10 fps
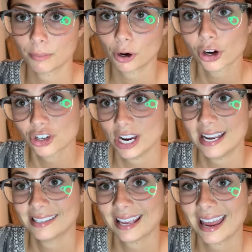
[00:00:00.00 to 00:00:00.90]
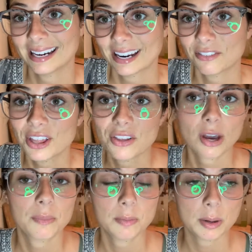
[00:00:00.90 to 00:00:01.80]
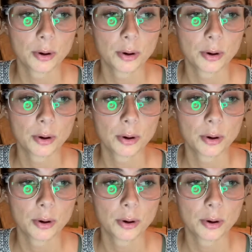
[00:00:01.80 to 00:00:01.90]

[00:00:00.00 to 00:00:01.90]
purchase, and I definitely think I'm going to